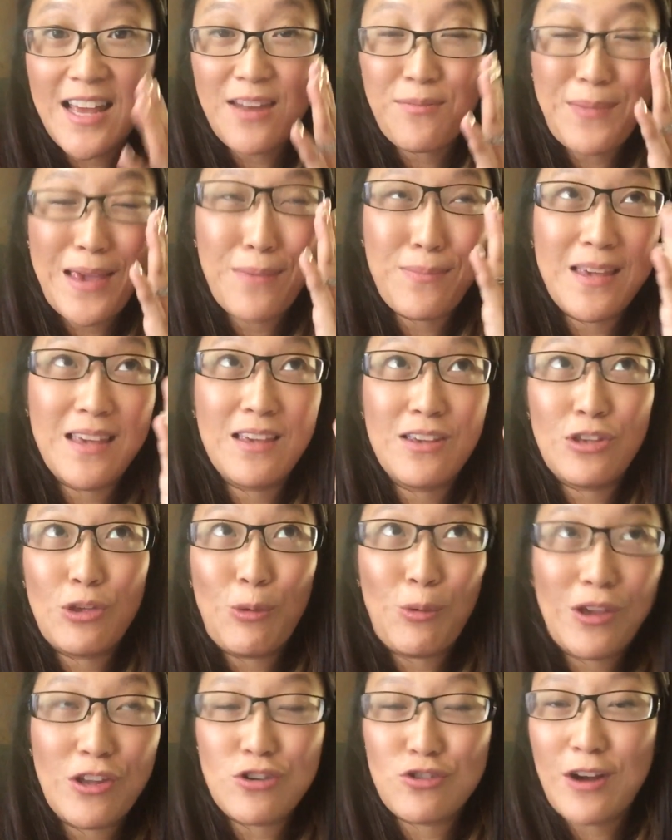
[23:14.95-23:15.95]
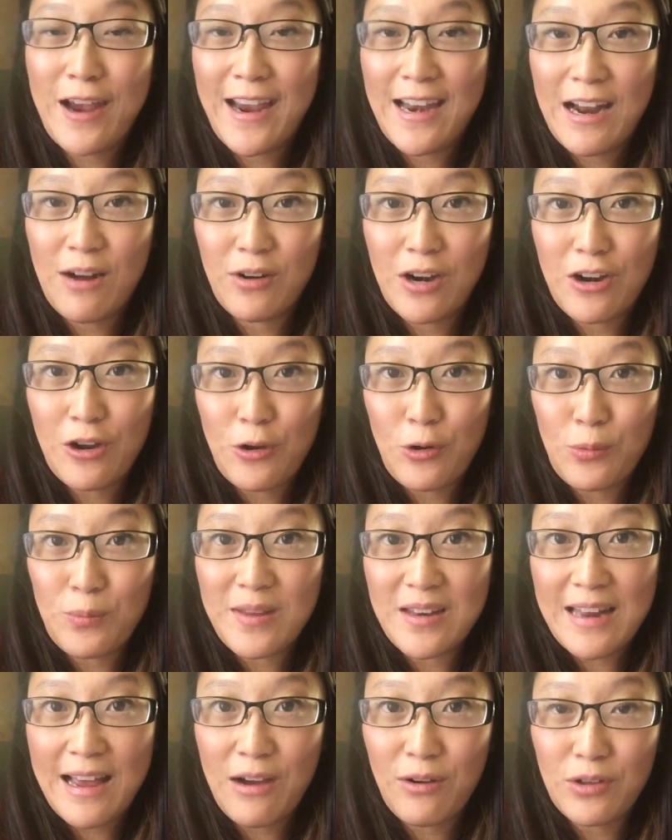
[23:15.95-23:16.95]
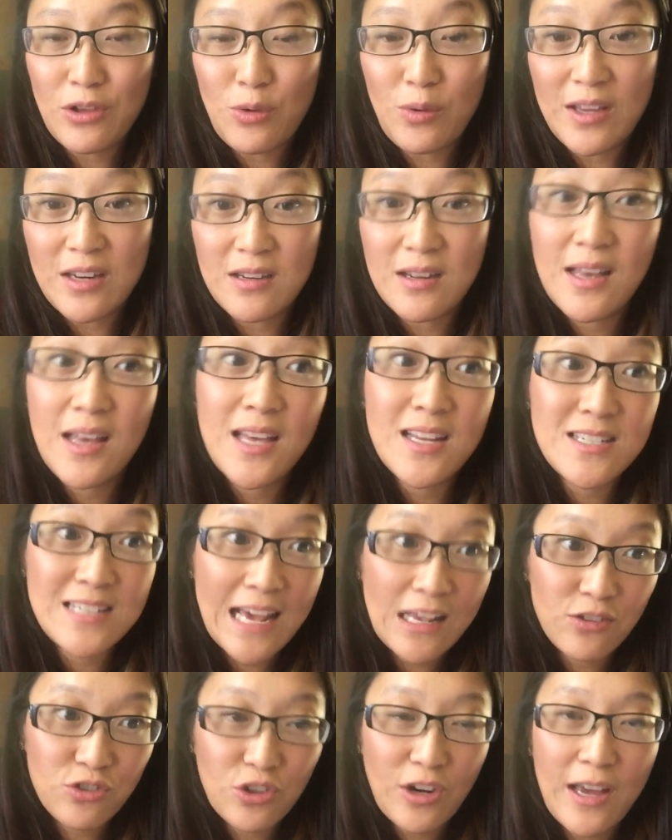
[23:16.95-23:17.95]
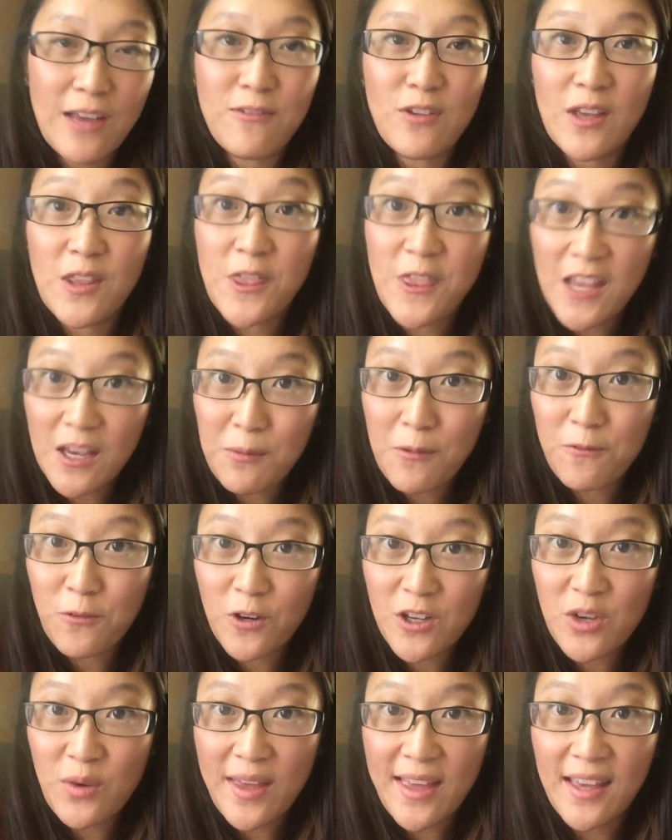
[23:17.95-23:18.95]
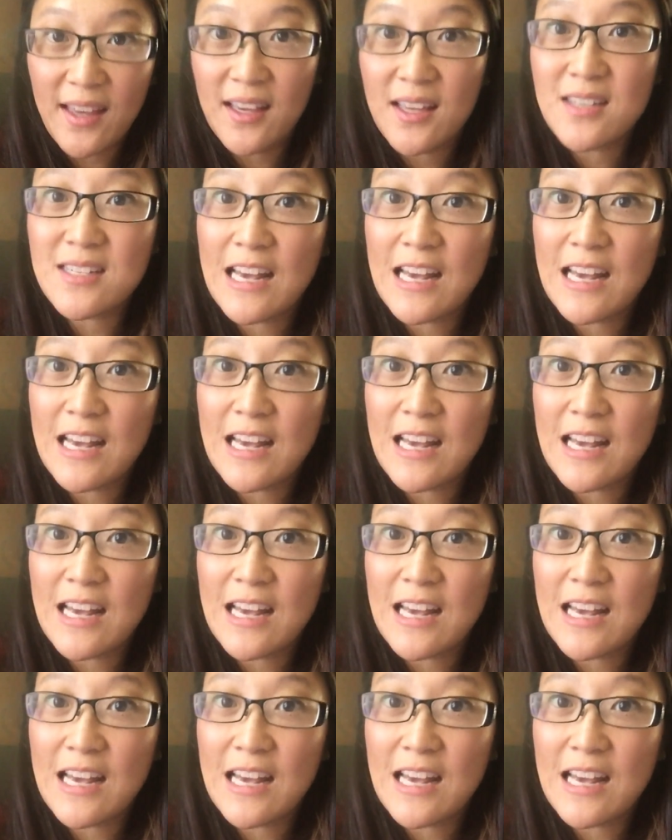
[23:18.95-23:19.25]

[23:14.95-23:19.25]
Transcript: and maybe you can try it out at home, and now you can test drive, you can think before you ink,